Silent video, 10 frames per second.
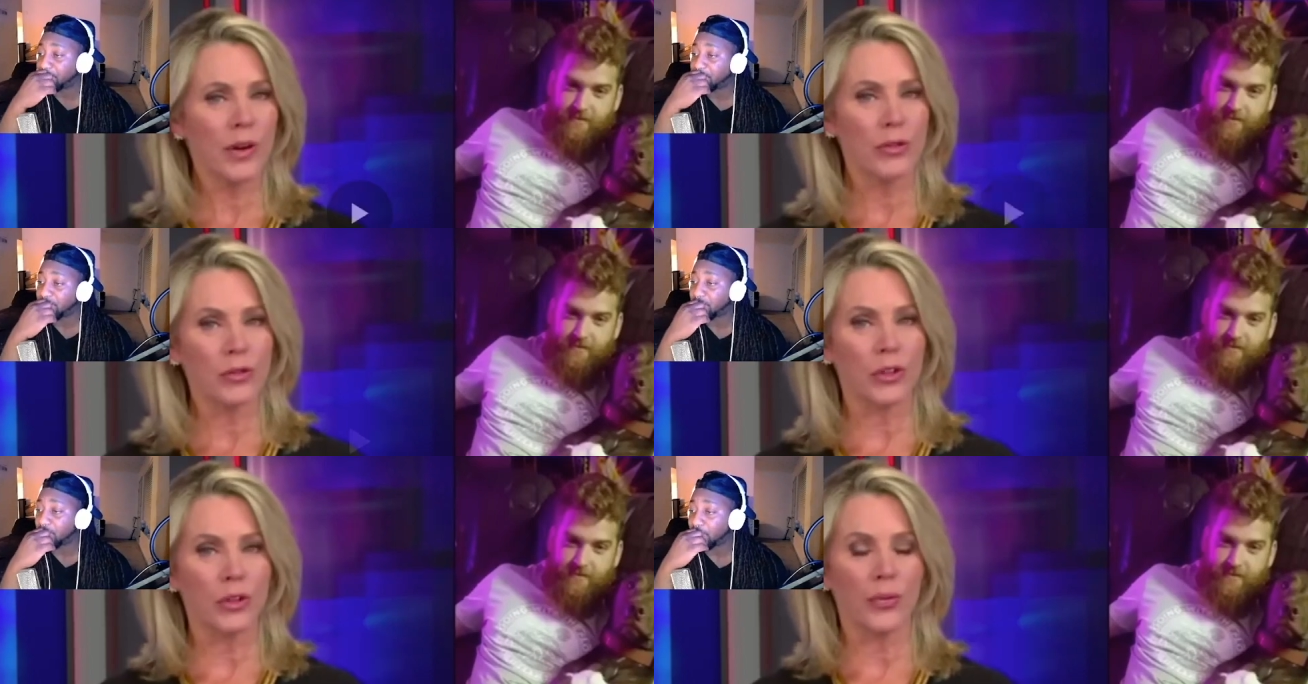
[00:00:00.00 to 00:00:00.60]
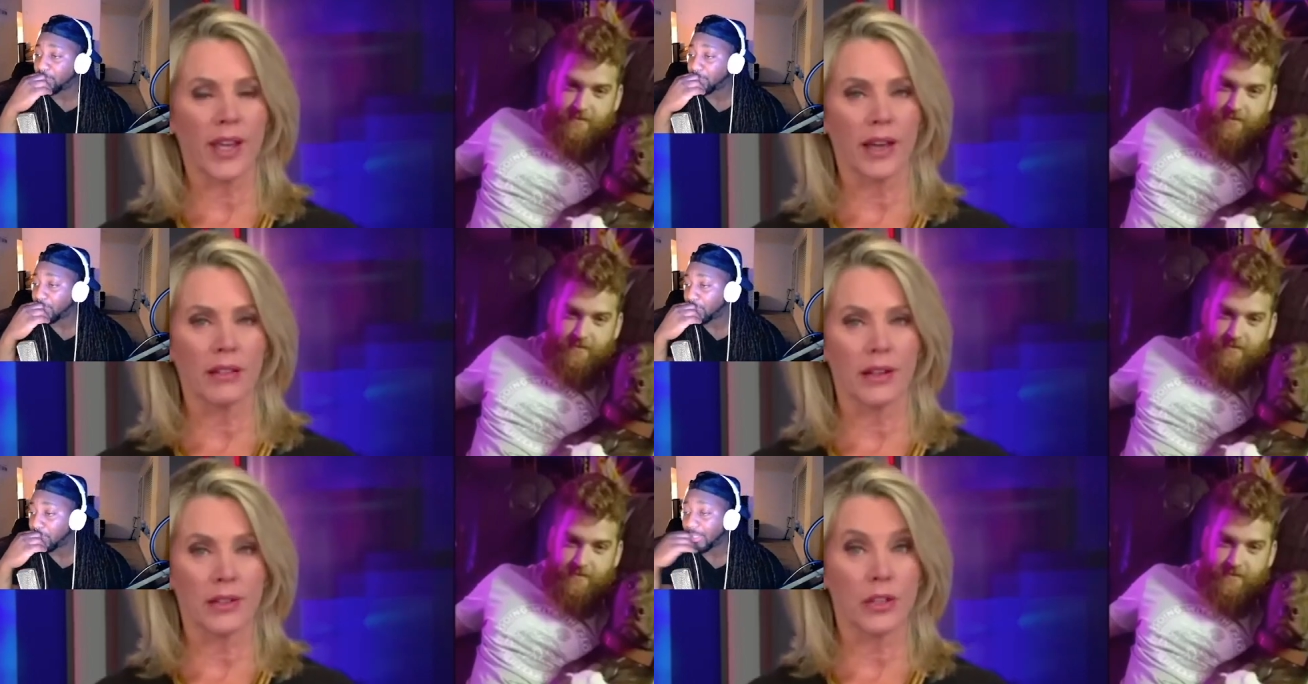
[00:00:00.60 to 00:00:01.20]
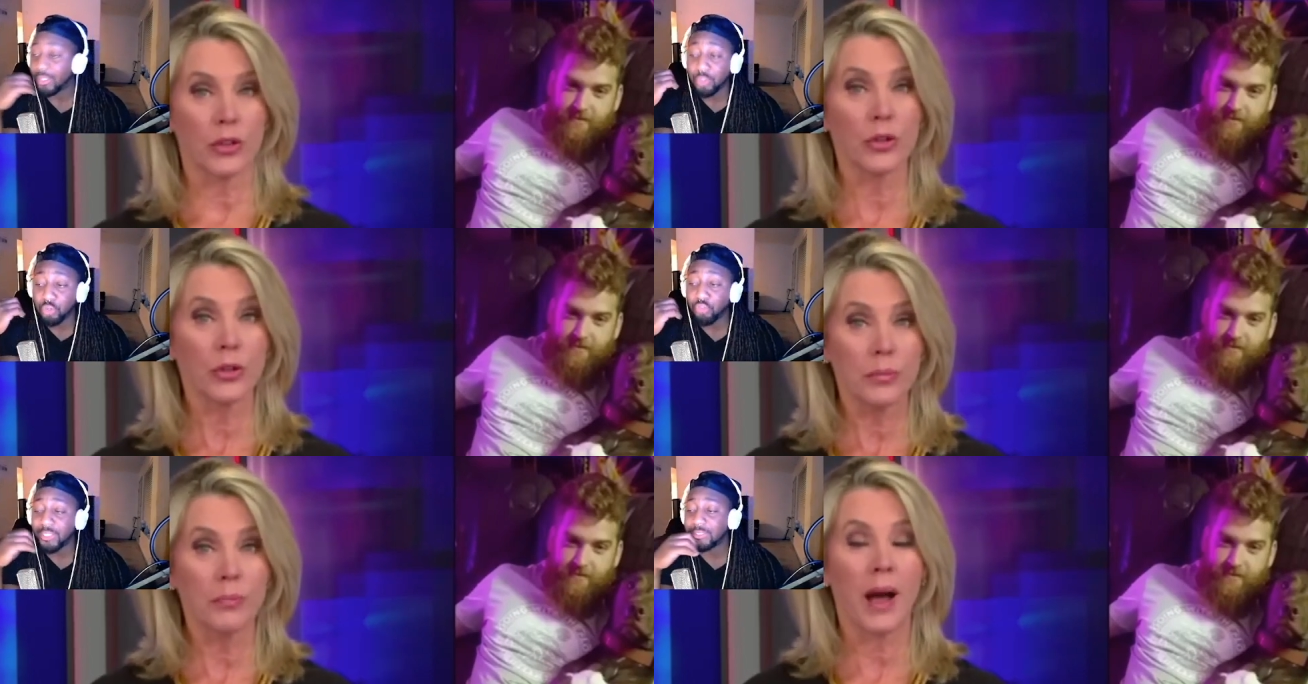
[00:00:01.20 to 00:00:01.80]
Speaker 1: of those goofy headlines. It goofy
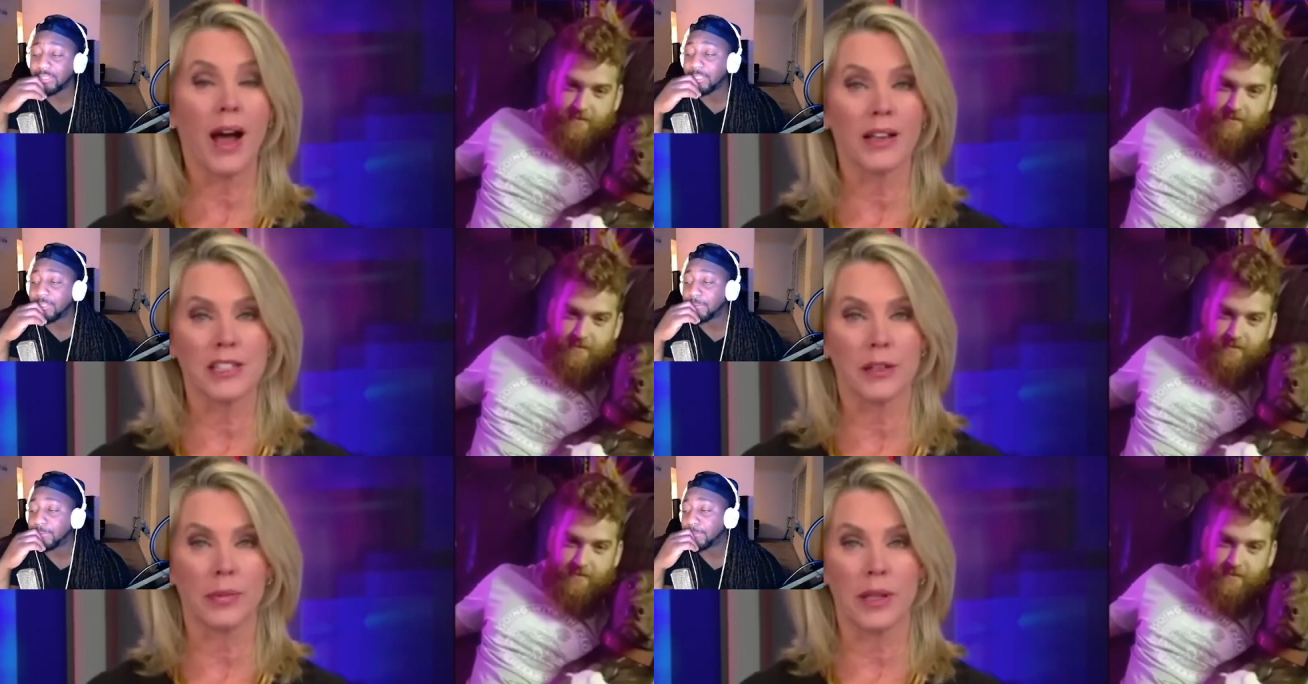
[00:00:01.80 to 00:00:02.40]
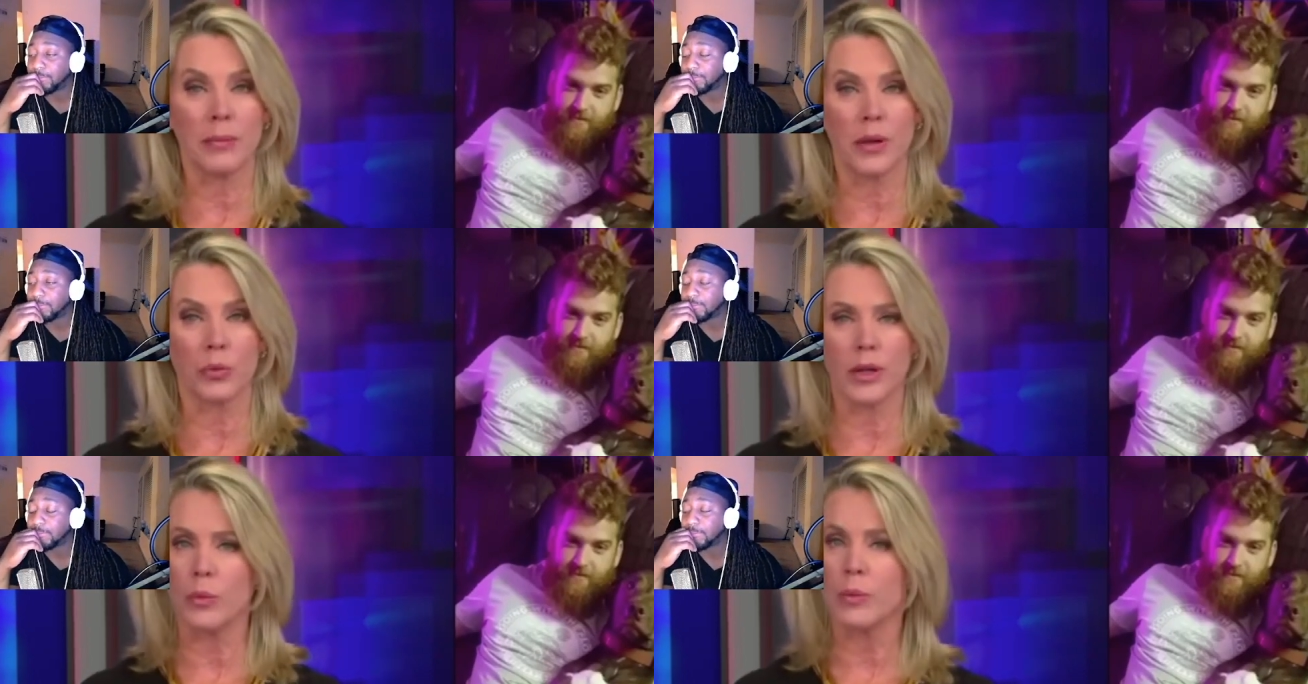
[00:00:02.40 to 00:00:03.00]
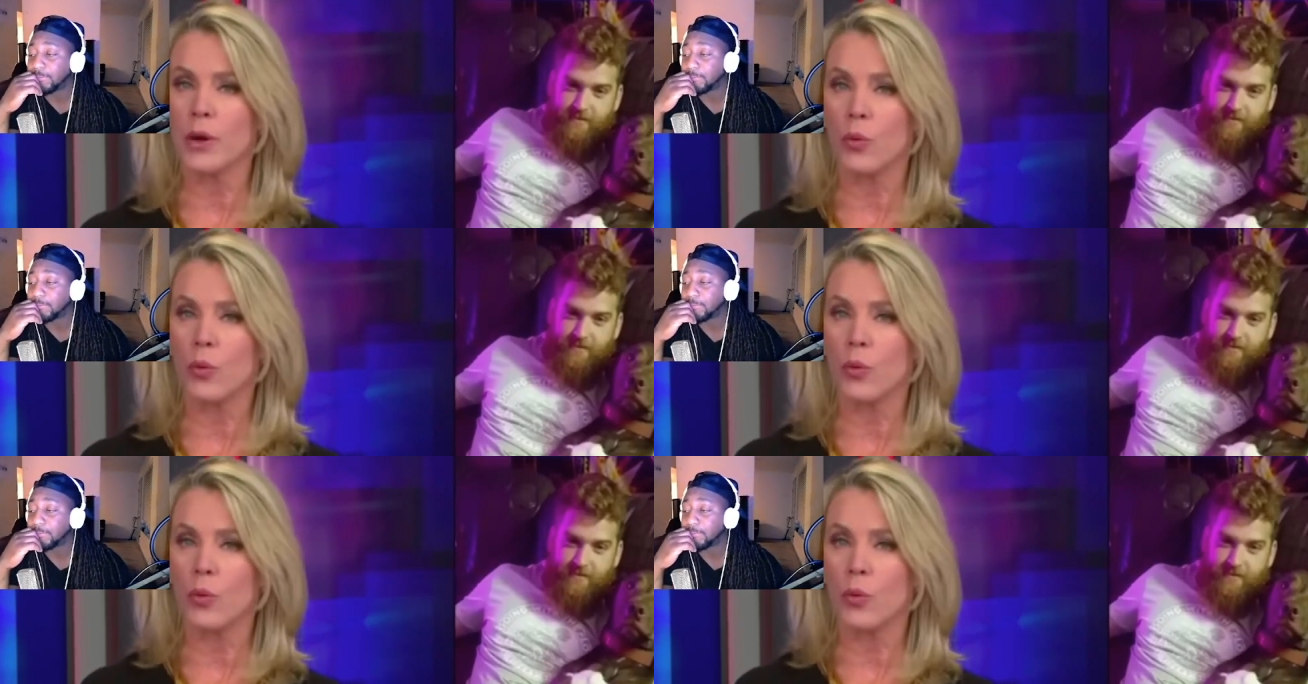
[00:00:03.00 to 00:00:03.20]
couldn't possibly be real, but it